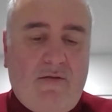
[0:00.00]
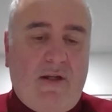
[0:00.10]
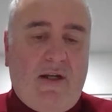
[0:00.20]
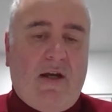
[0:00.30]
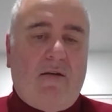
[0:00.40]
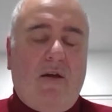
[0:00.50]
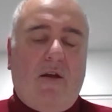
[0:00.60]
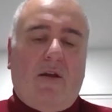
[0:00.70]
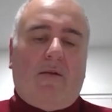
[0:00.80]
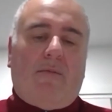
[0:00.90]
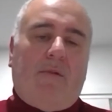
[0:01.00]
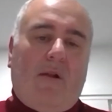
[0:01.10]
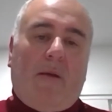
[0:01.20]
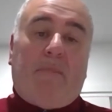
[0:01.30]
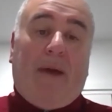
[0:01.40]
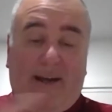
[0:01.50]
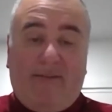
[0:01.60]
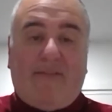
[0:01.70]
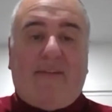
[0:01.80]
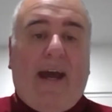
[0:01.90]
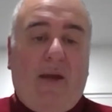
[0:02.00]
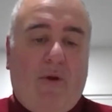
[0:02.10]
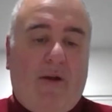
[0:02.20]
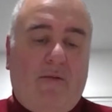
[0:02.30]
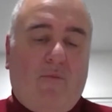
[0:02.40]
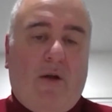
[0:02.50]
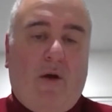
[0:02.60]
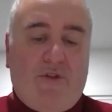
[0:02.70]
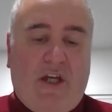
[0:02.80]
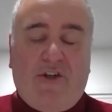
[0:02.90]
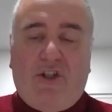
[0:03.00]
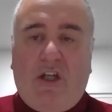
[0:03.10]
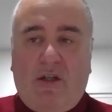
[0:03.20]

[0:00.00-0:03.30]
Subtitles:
you know, back in the day when I was coaching,